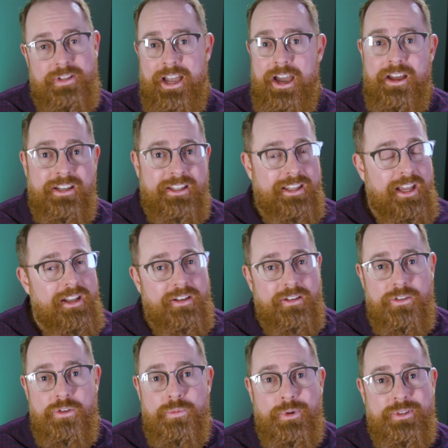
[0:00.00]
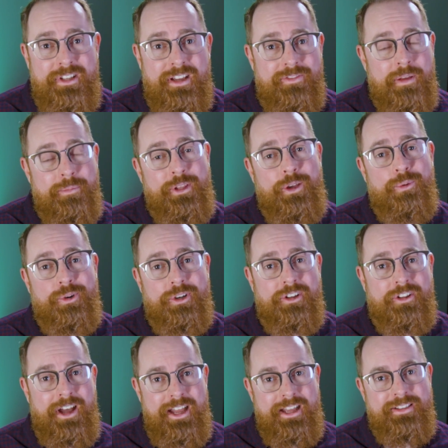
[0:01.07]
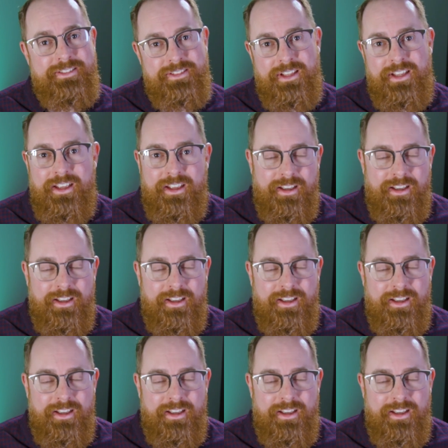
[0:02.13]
how to get new multifamily owner clients.